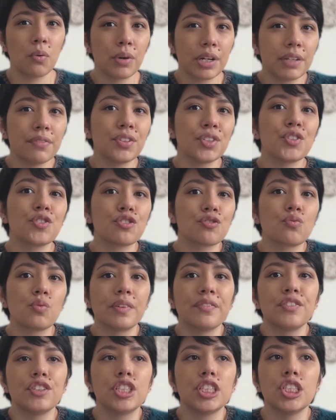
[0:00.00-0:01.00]
What if you just
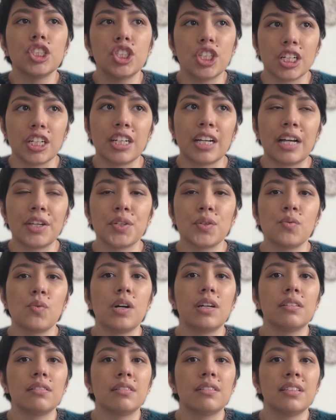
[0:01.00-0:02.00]
want the look, you
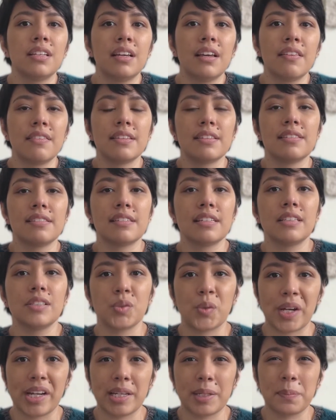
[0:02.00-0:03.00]
want the
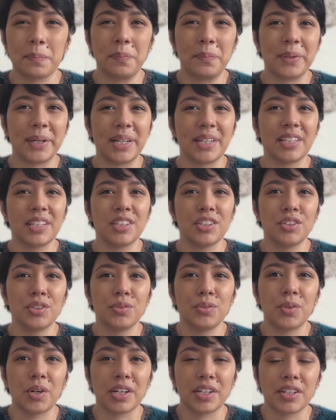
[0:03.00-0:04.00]
silhouette, but
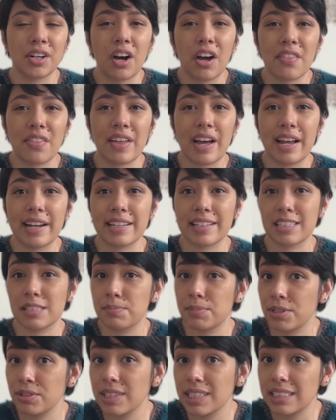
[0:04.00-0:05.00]
you are not that
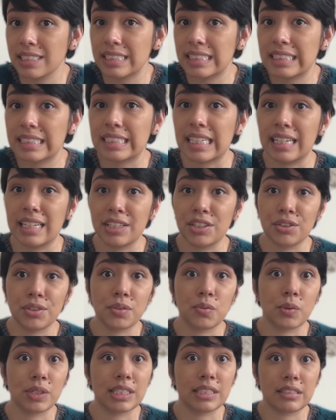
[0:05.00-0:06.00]
experienced and you
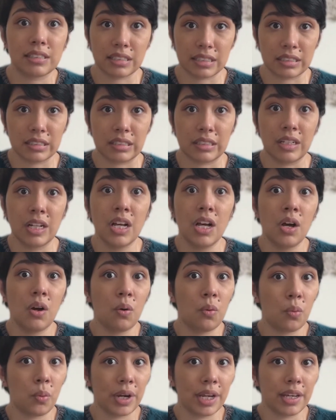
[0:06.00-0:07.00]
don't want to deal
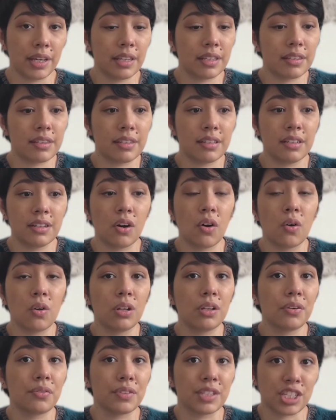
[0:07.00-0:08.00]
with
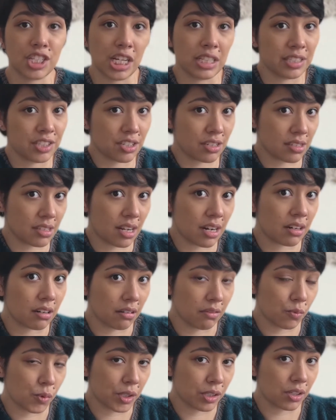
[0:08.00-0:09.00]
all of the challenges
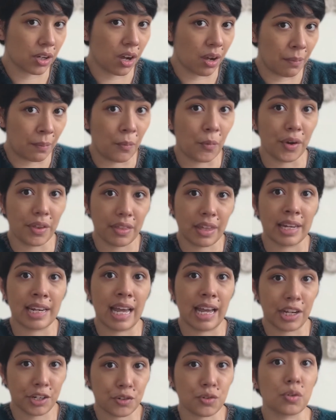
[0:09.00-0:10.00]
that will come with an
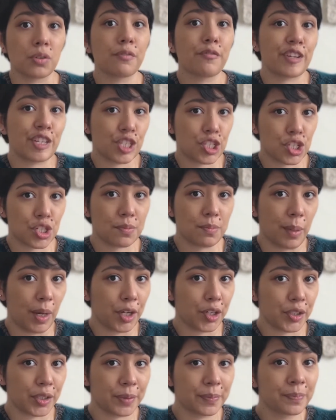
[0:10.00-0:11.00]
actual vintage
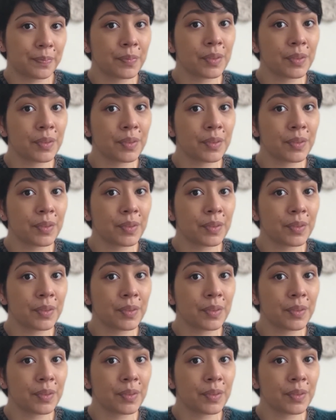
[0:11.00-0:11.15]
pattern?